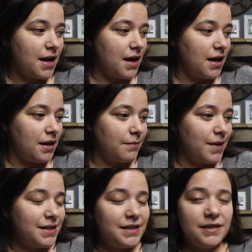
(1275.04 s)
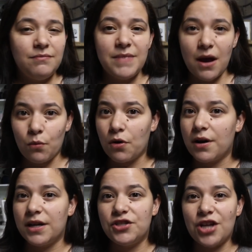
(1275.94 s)
Um, I did
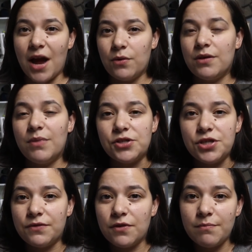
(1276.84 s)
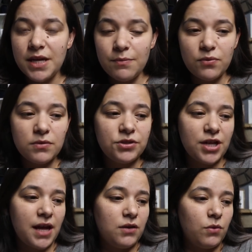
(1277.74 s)
network and chat with a bunch of different people,
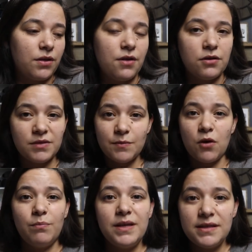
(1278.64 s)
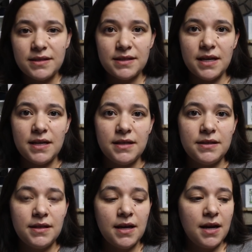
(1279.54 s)
chatted with other small
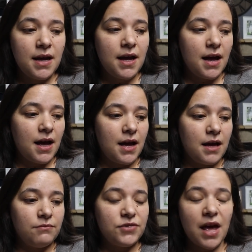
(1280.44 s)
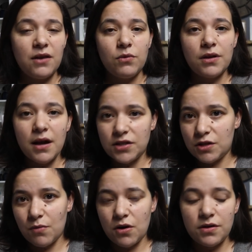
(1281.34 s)
businesses, um, chatted with
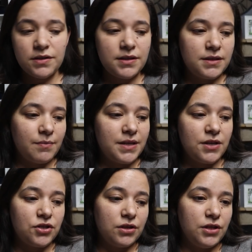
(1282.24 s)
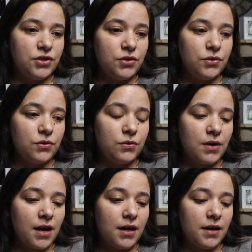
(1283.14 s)
customers to potentially
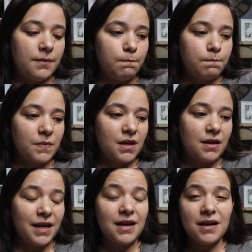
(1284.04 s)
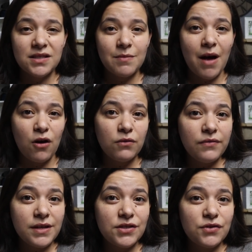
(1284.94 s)
do um, like custom
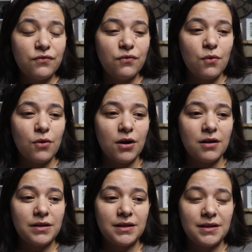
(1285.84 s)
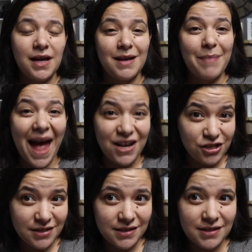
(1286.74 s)
outfits for uh,
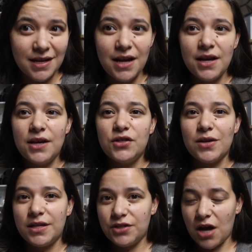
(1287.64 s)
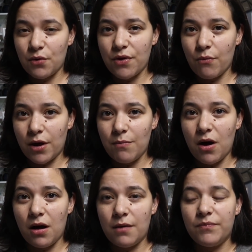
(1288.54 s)
pageants. So I did talk with one
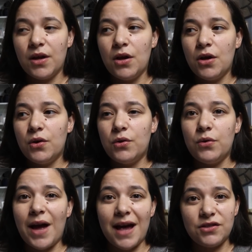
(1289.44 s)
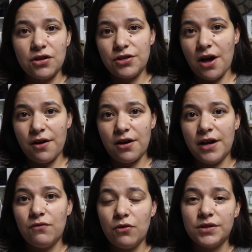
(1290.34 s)
mom who has her daughter
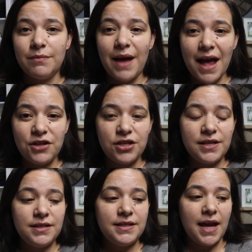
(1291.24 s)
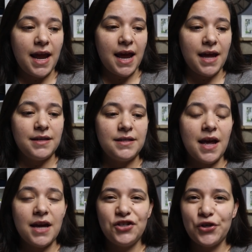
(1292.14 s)
enrolled in pageants and
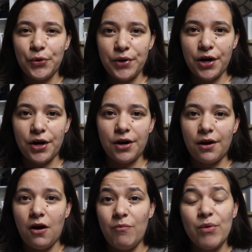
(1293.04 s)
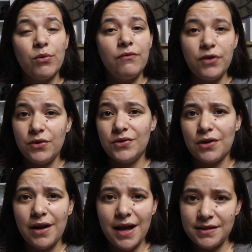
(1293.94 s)
I showed her all my reviews
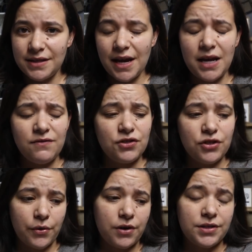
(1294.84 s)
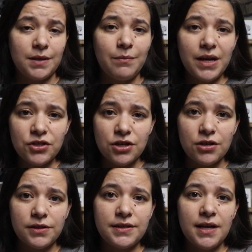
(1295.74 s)
on Etsy. I even showed her some
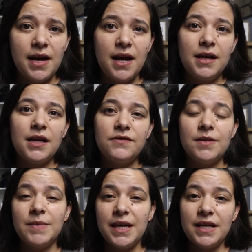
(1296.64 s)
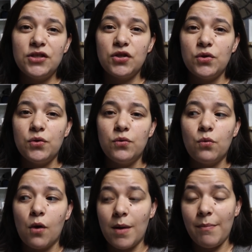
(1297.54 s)
pictures of some kids who
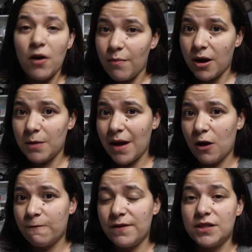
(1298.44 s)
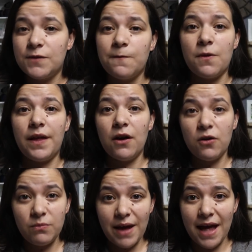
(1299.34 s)
wore my bell-bottom outfits for
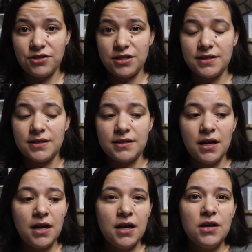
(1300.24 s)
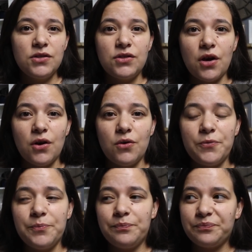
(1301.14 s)
their own pageants.
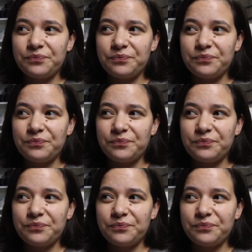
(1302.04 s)
So